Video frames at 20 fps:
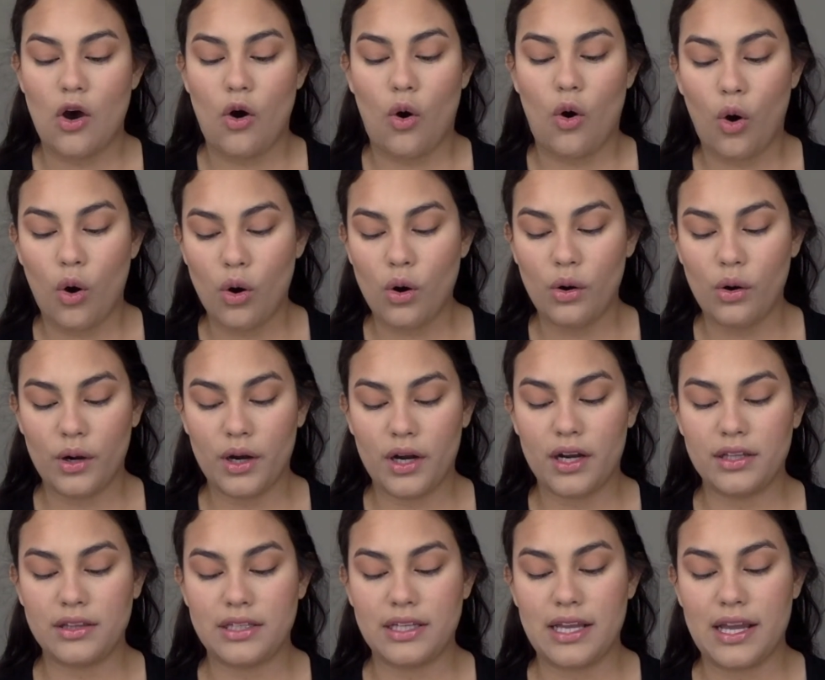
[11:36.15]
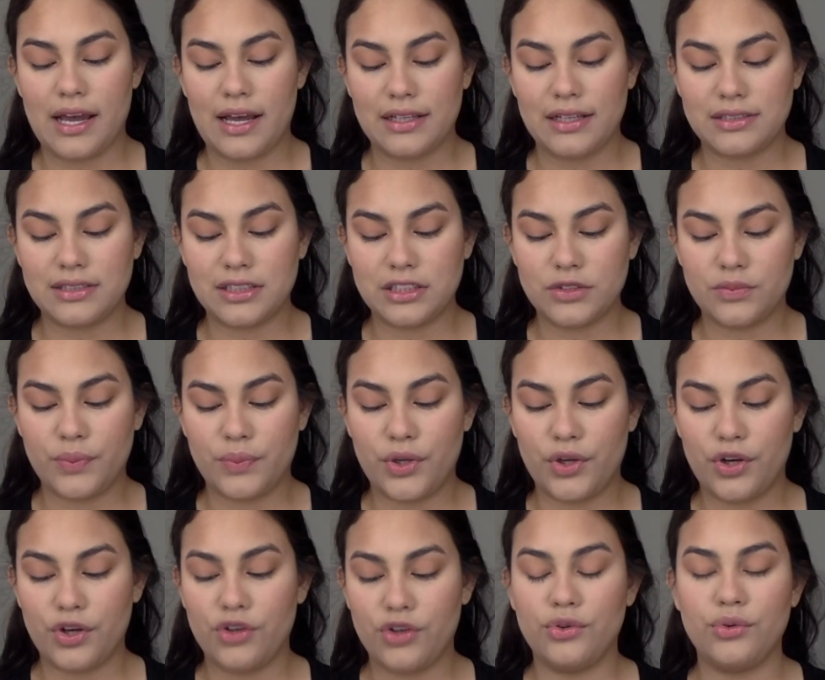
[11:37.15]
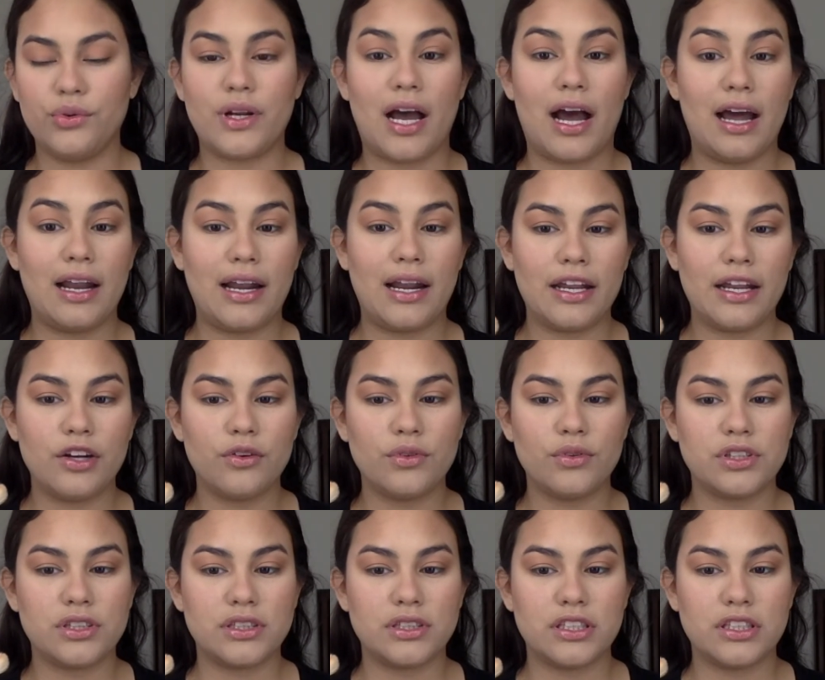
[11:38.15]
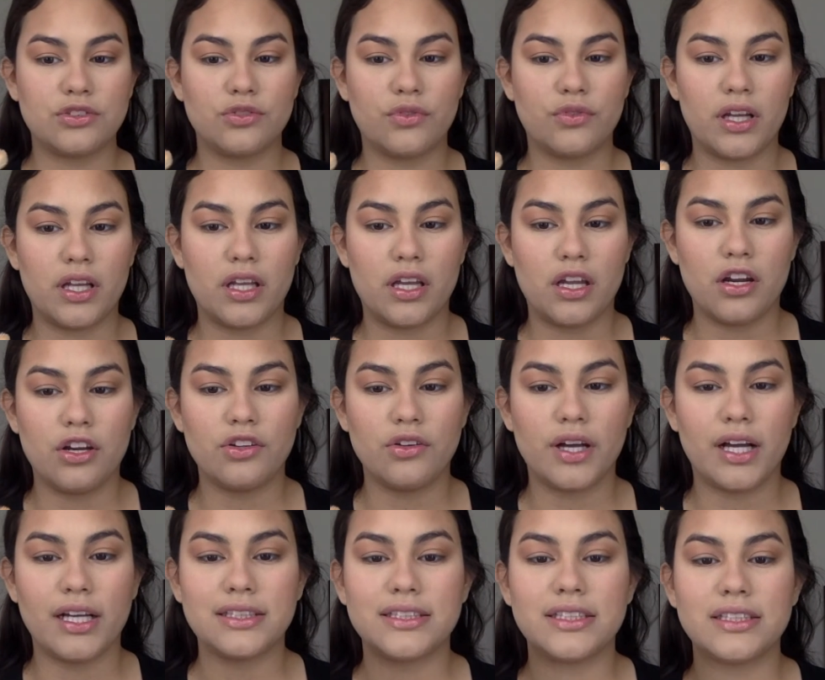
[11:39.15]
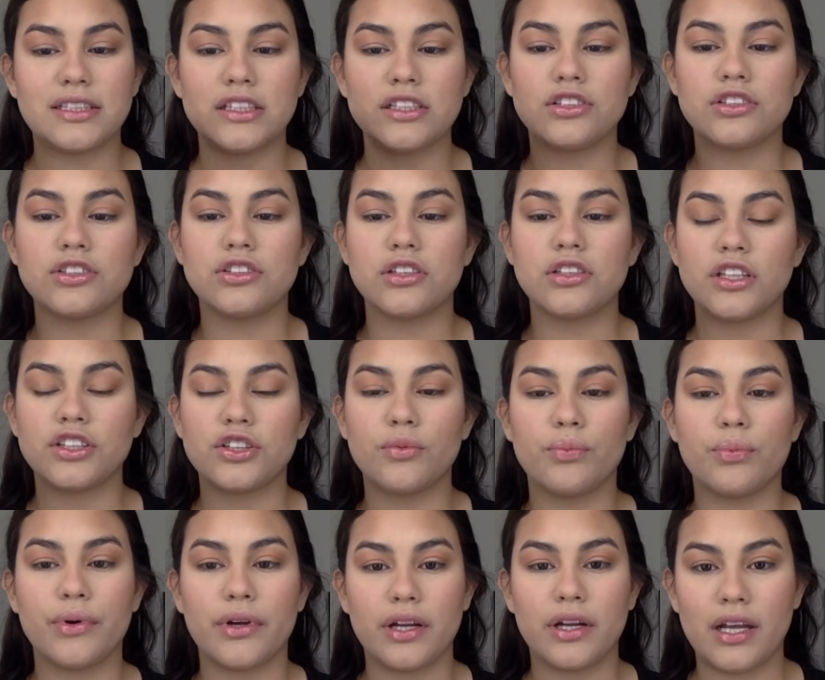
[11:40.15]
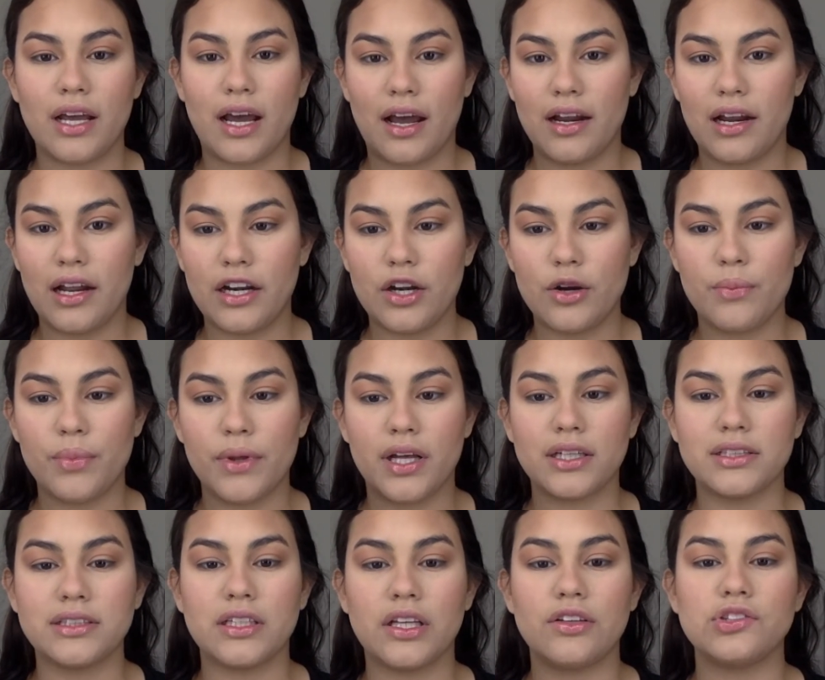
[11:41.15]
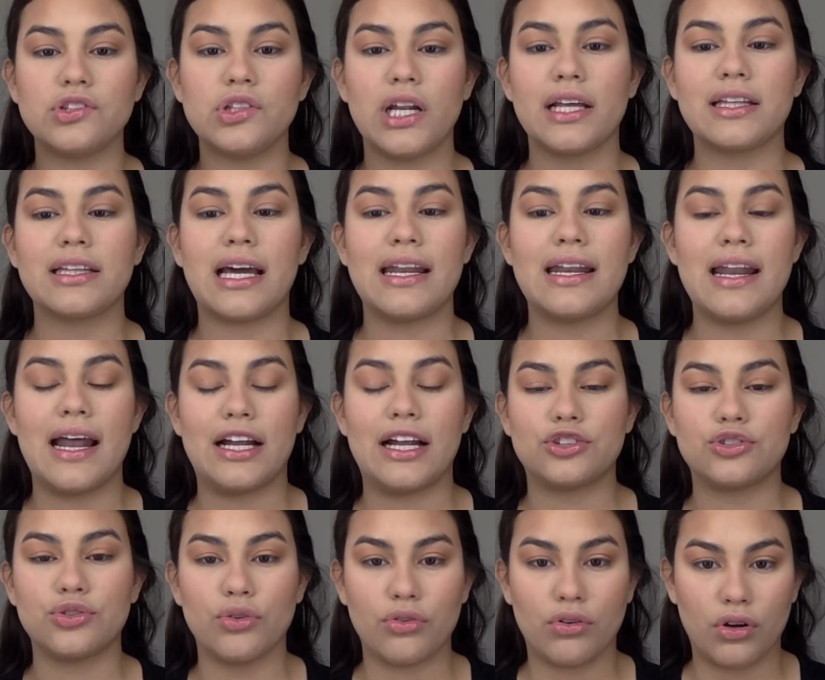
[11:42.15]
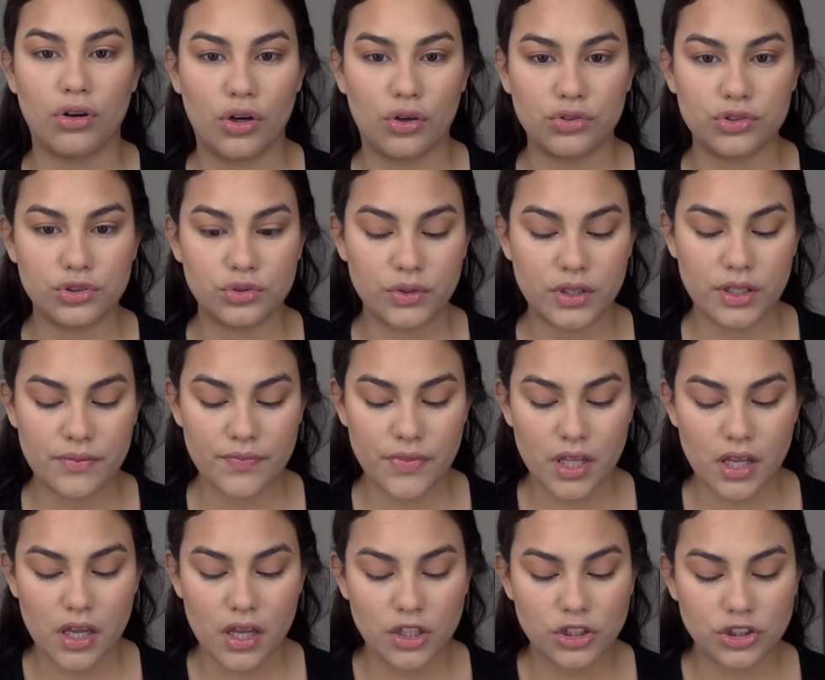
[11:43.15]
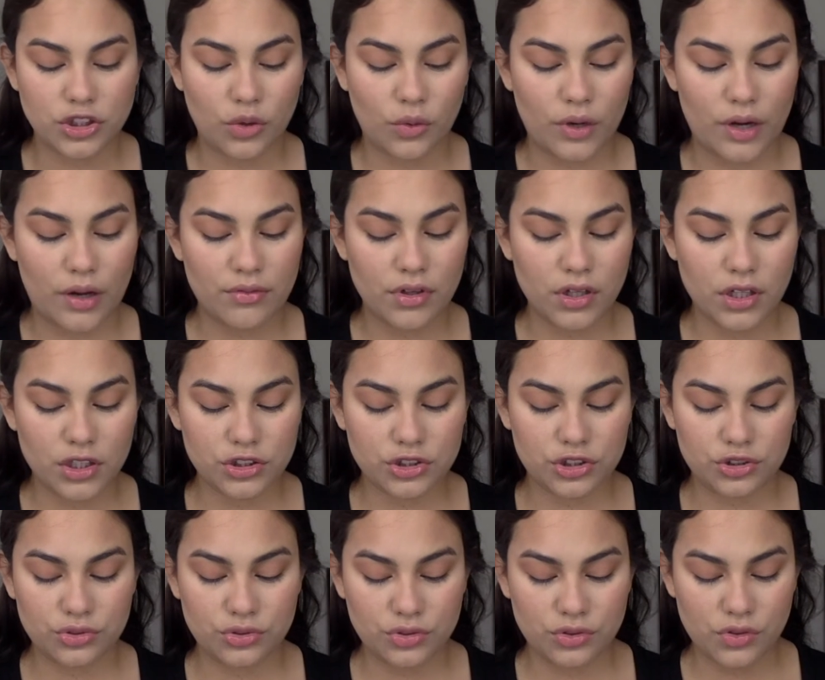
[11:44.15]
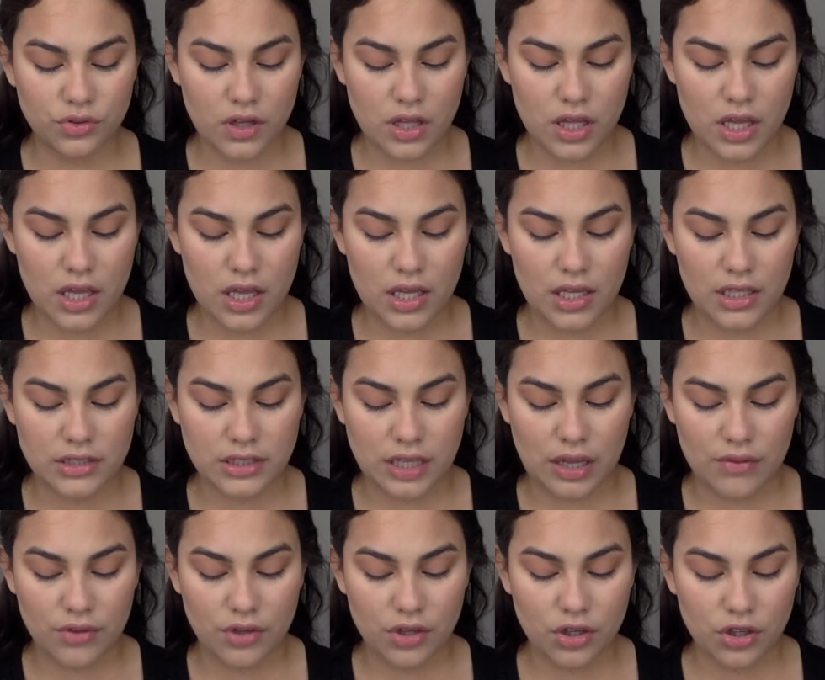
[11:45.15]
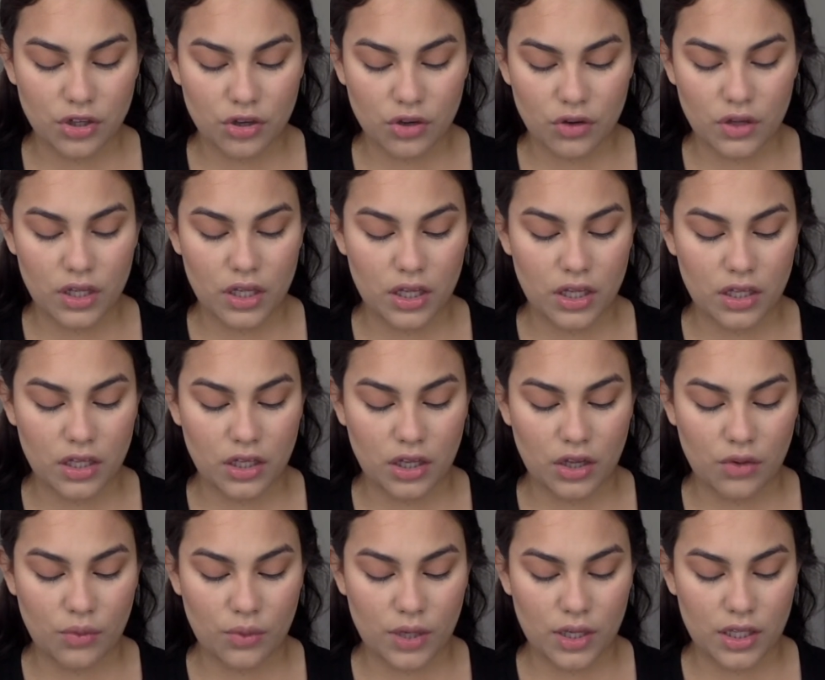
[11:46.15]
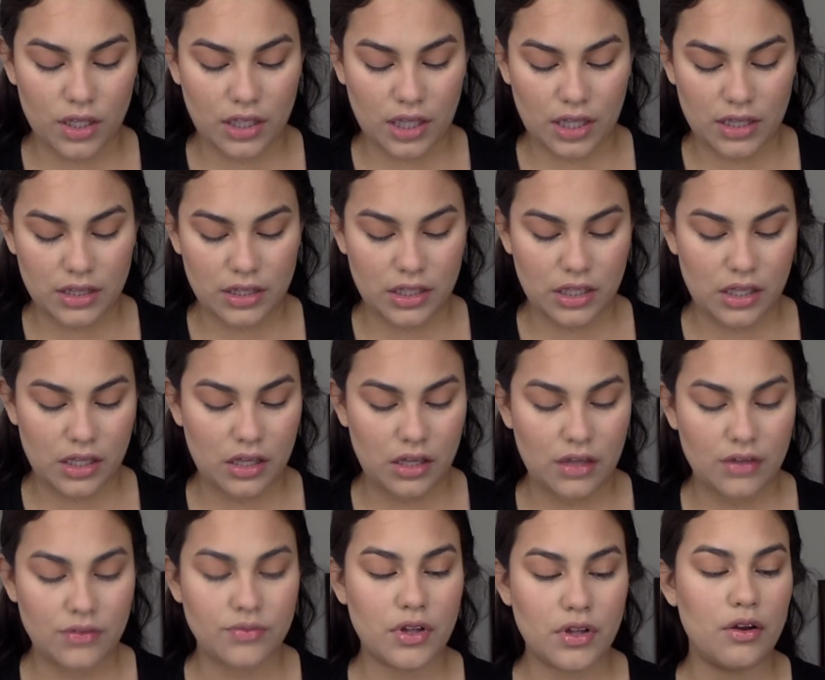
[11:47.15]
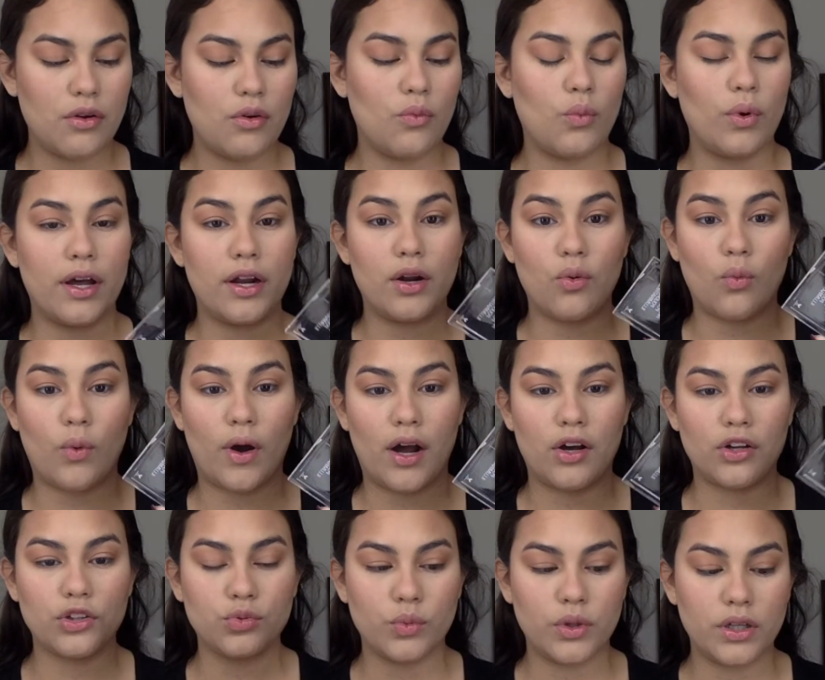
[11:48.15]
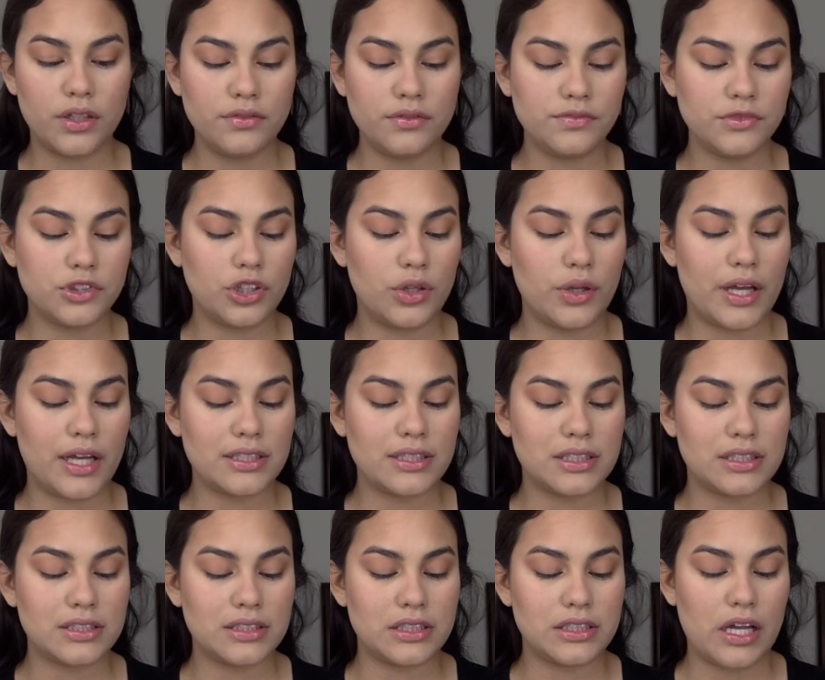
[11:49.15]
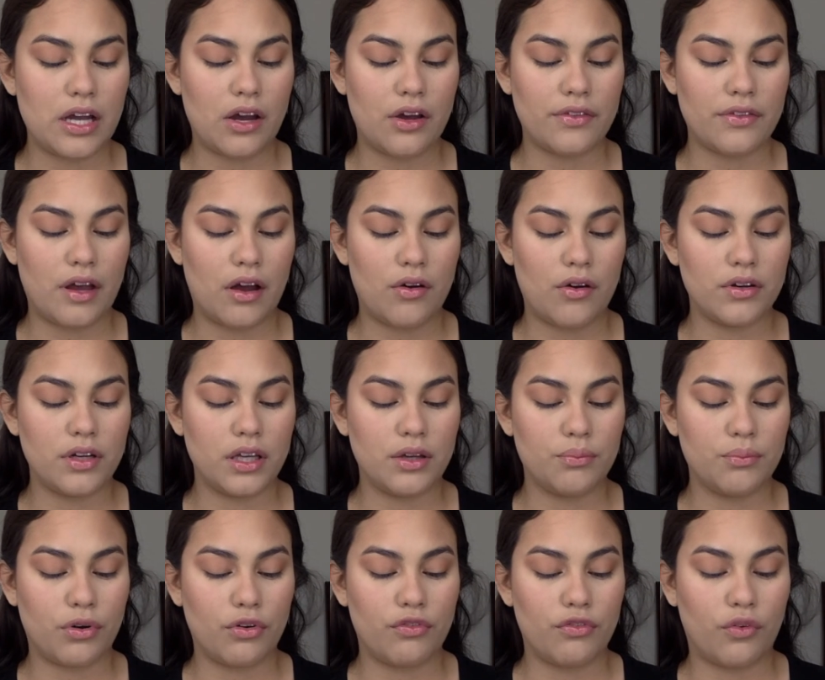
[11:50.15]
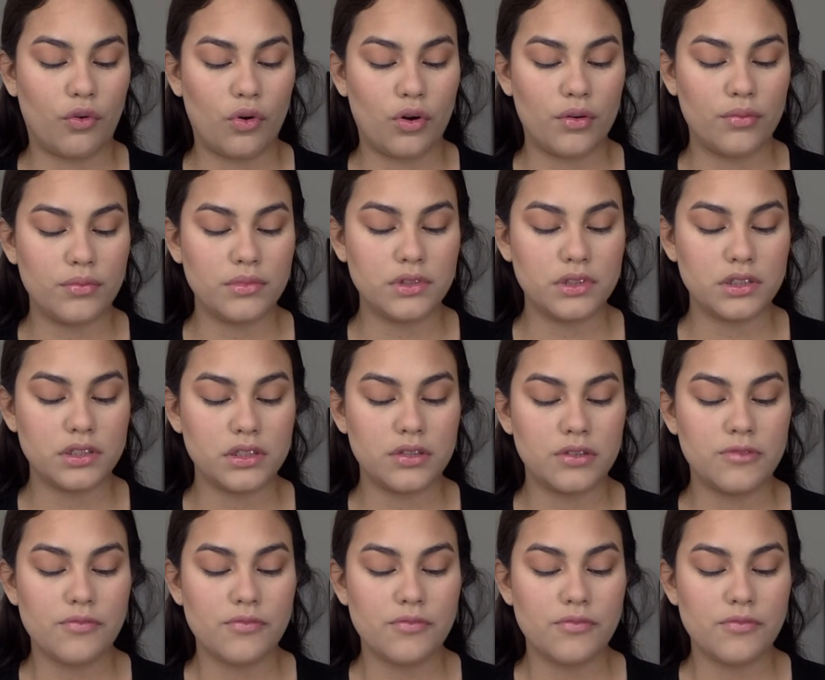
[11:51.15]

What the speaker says: Or the Essence Pure Nude highlighter, which is this one right here. You guys, this is such a pretty highlighter because it gives you like that natural glow to it. So what I'm gonna do is I'm gonna go in with the Wet n Wild one so you guys can see how that one performs.